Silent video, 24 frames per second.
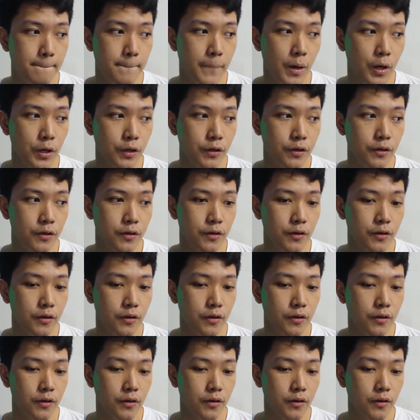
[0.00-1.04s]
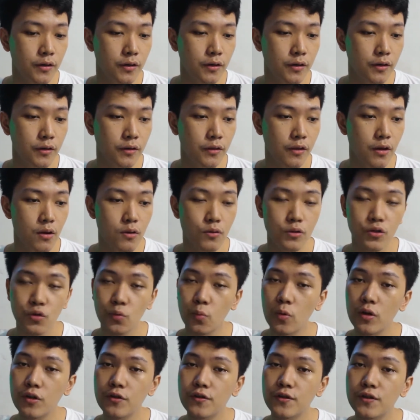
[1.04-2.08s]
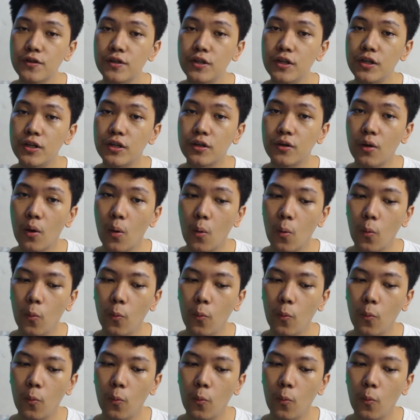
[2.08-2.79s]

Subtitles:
But there's one scene